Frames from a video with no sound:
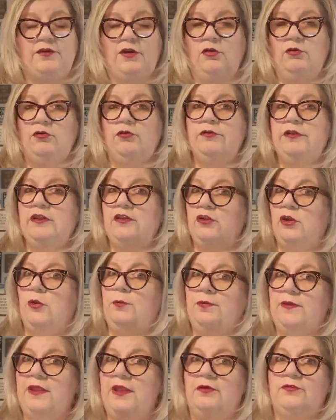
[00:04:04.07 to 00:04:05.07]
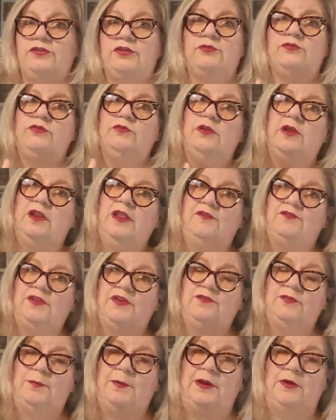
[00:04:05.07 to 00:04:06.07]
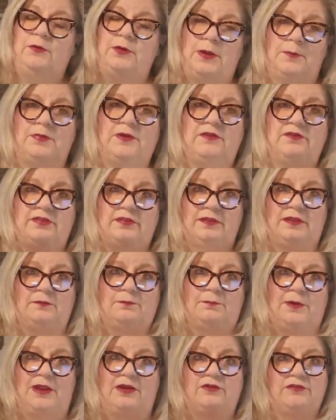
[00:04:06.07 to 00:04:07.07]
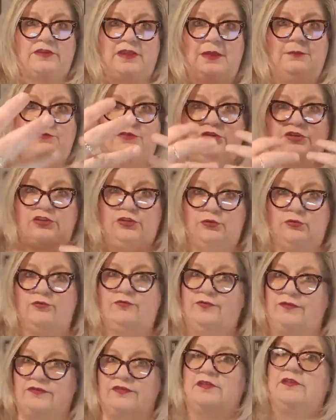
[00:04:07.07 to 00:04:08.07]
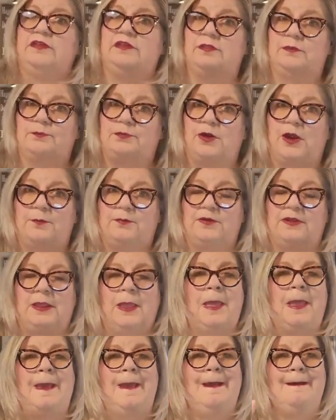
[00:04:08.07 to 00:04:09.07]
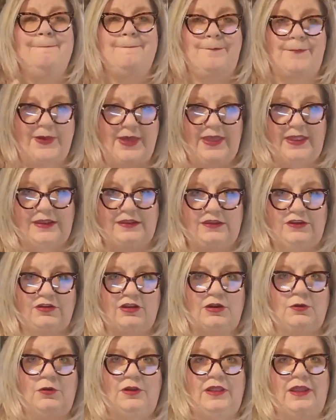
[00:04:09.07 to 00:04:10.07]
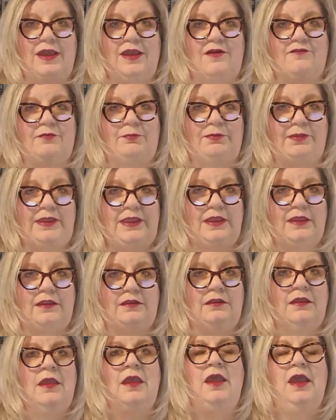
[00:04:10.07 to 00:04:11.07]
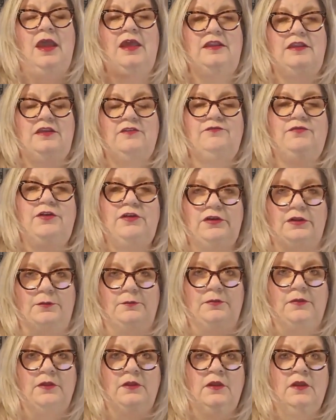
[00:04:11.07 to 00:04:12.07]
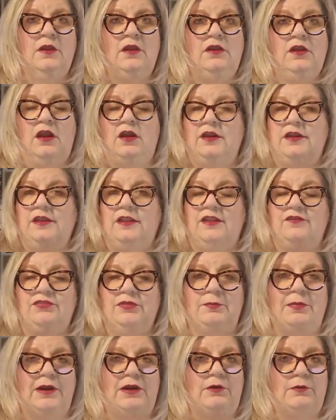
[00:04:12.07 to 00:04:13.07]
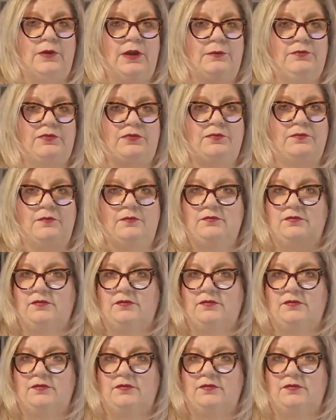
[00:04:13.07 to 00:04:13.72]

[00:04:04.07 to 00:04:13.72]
you're holding an open house, you do not have to have a buyer rep because the buyers came to you physically in the property. But you're going to want to have a plan how to convert them. Are you going to have some buyer reps